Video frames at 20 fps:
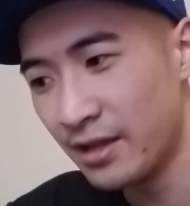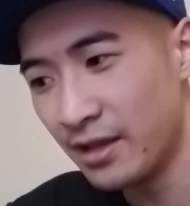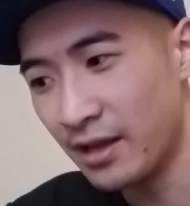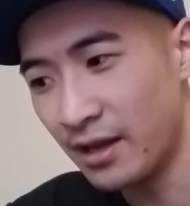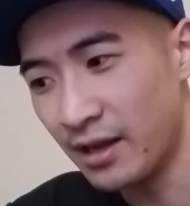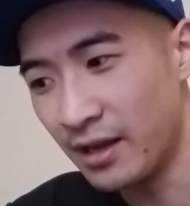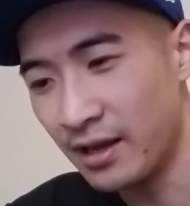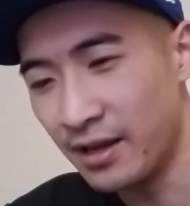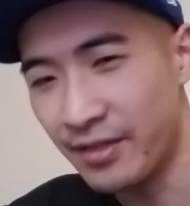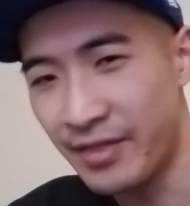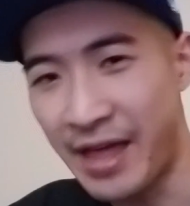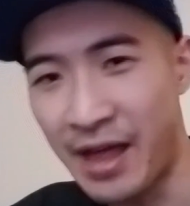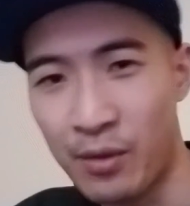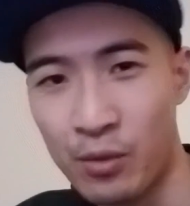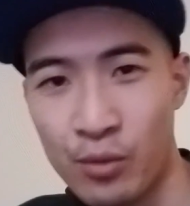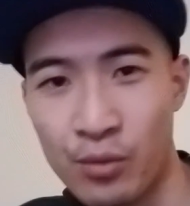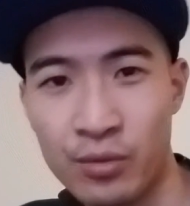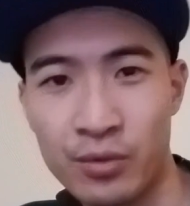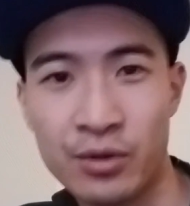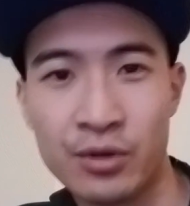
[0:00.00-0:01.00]
that
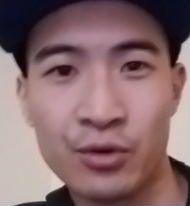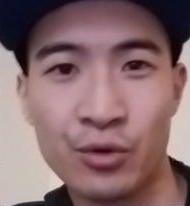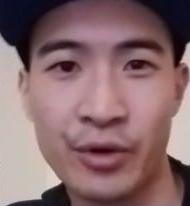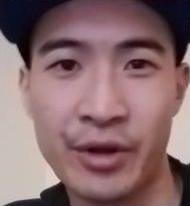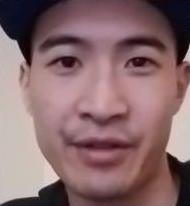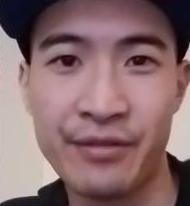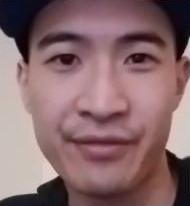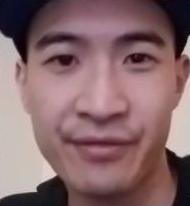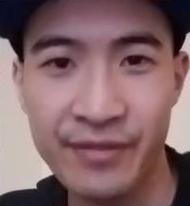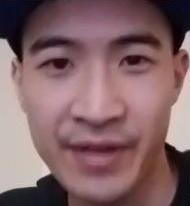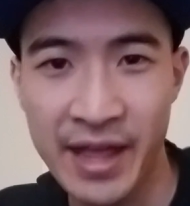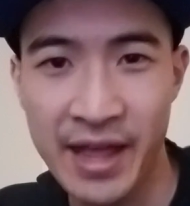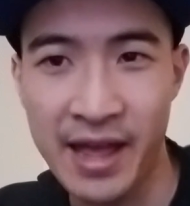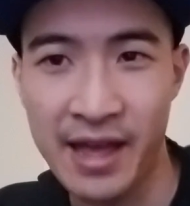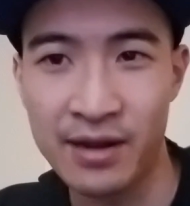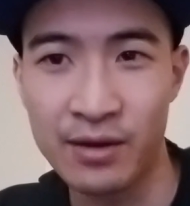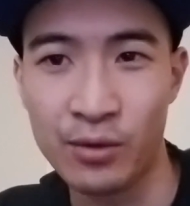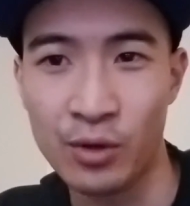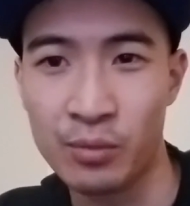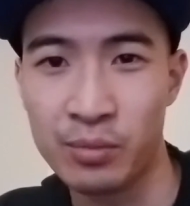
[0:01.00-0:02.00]
will create
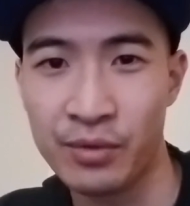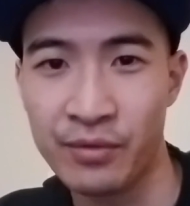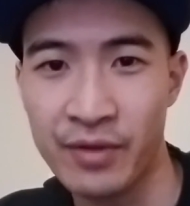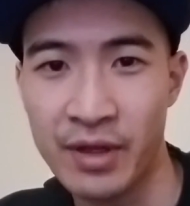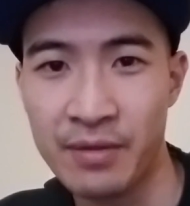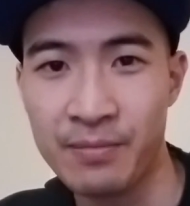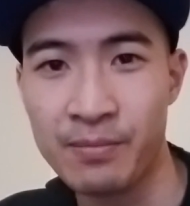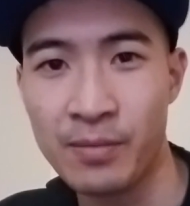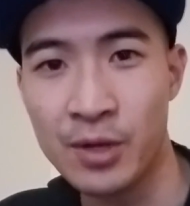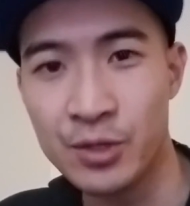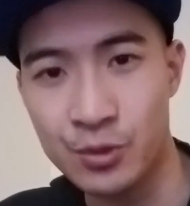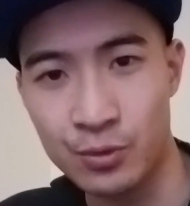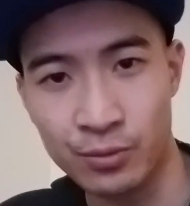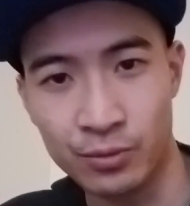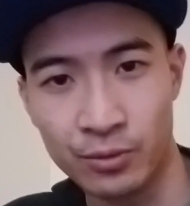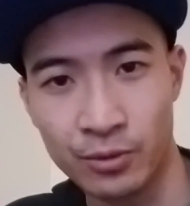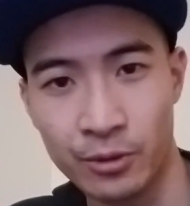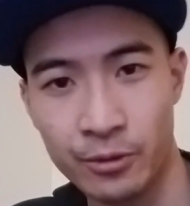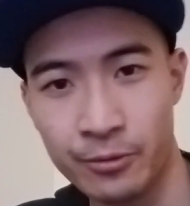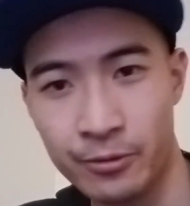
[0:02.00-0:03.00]
fat or prevent muscle
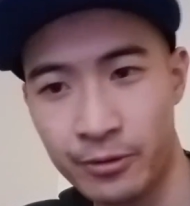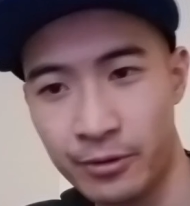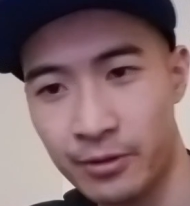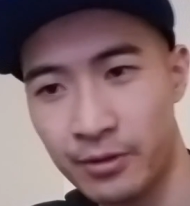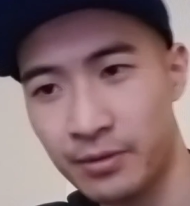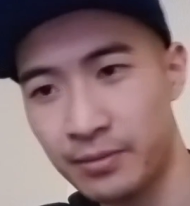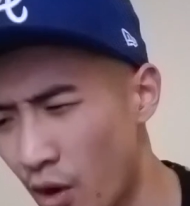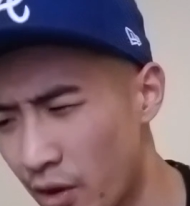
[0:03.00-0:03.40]
growth.